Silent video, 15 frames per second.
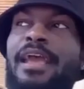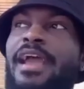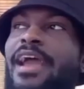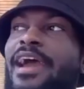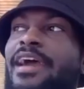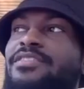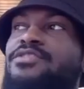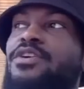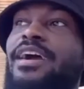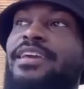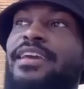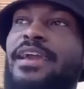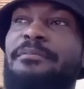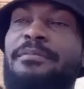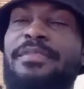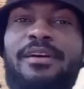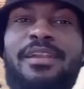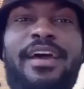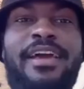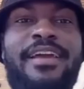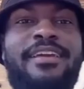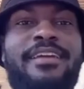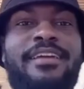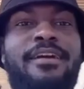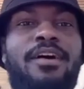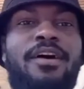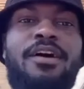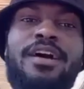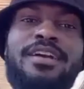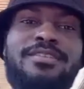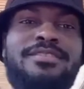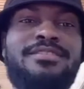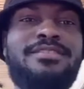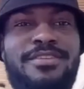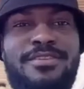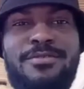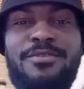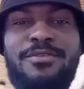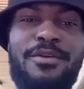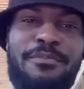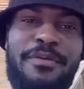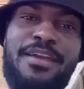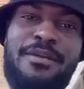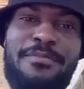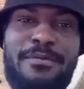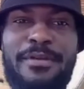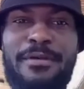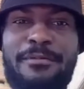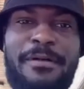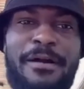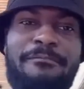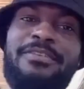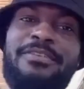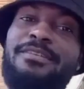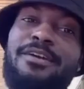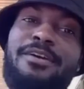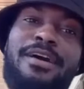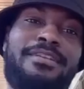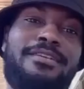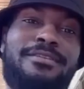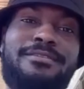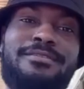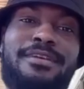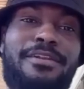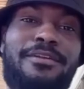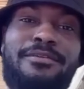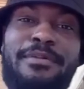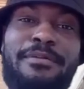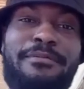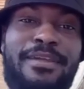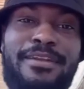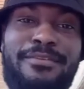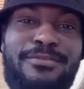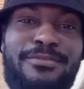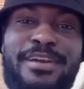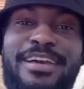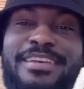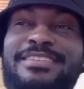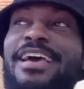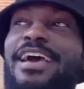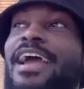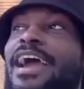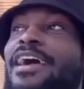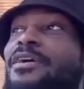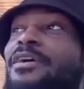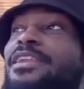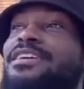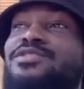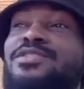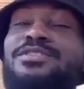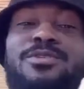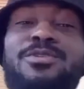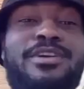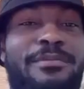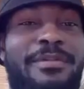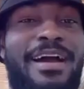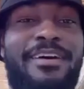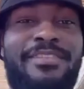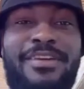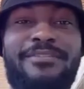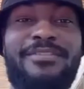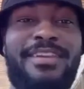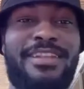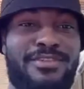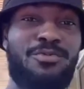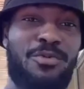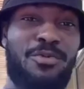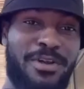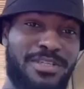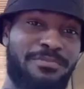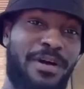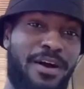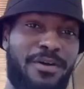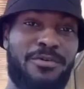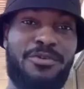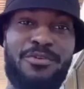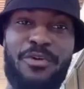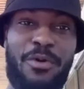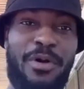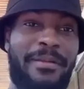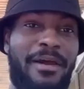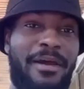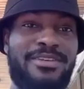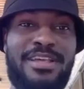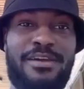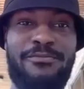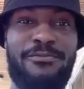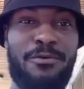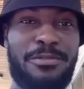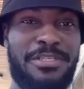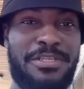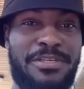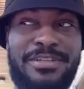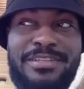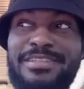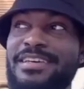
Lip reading: And so I came and they were like, "Oh, I used to see you when you were a baby, blah, blah, blah." I'm thinking, I don't remember any of you guys. And they were literally talking about how they've literally watched my uncle grow up. Now he's like 40-odd.